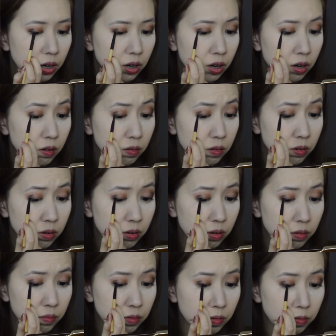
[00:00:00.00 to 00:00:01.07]
it out
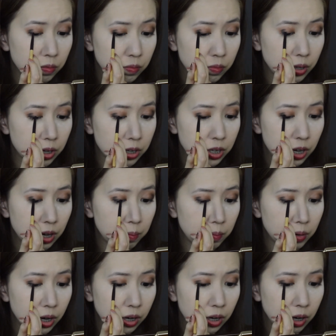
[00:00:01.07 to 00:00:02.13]
with the same
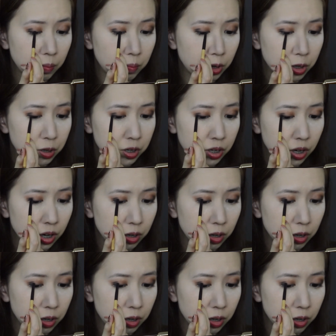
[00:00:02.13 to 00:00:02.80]
blending brush which I